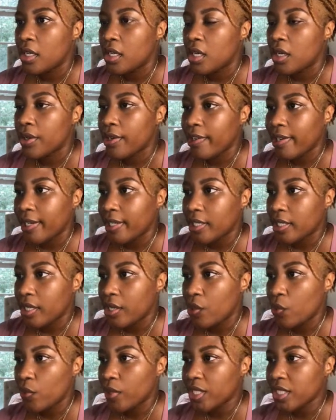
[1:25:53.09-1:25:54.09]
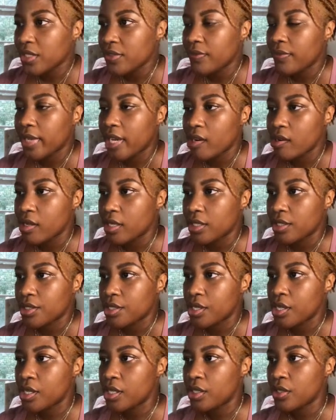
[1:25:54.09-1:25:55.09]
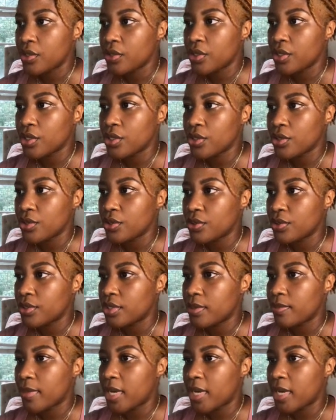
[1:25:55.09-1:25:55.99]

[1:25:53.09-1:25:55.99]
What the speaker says: All right, what is a variance? You can use the